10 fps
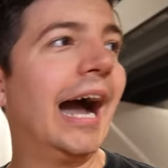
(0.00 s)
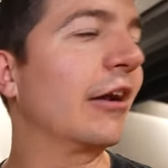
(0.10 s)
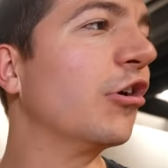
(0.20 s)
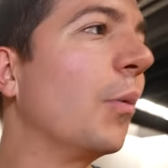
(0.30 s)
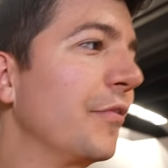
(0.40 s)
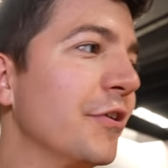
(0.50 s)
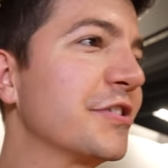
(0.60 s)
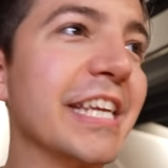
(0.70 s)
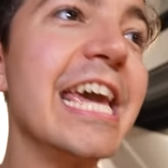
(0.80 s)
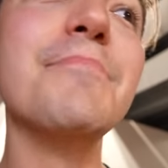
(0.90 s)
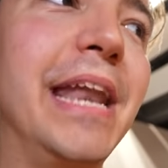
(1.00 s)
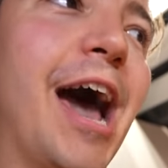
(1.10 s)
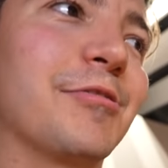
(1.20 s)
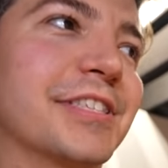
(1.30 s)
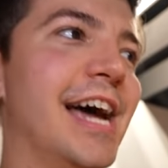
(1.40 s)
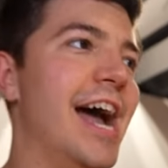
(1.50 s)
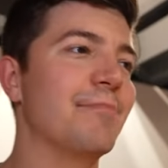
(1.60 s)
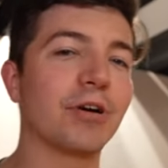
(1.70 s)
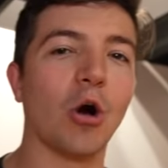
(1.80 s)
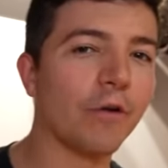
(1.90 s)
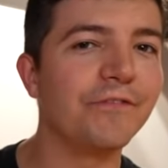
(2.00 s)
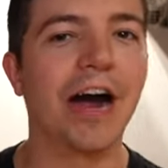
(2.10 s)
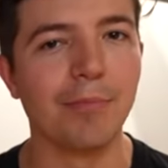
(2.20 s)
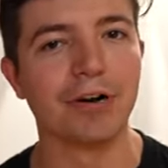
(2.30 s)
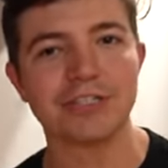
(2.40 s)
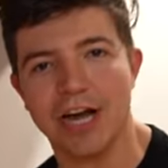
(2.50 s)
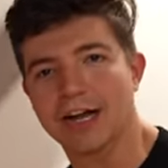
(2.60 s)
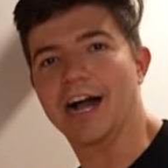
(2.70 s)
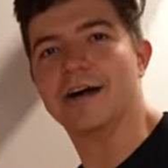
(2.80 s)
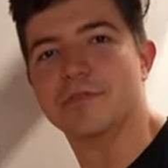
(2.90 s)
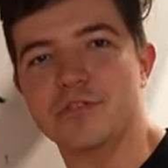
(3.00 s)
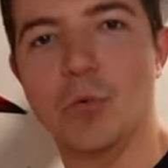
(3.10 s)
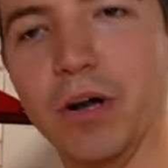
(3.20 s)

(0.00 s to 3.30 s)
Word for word: I don't know what they're scheming outside, but go to fire merch dot com if you